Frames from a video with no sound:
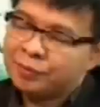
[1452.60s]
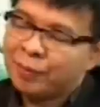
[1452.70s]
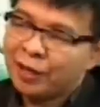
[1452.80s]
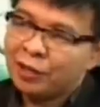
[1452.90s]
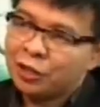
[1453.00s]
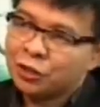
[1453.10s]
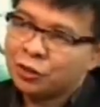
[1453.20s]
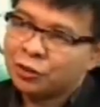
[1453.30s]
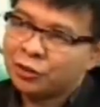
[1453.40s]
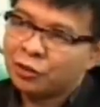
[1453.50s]
violation
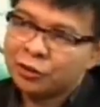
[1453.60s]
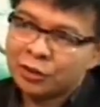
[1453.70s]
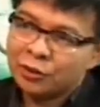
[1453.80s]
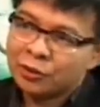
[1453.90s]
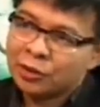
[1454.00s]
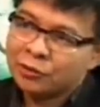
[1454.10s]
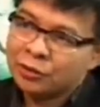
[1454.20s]
or contradictory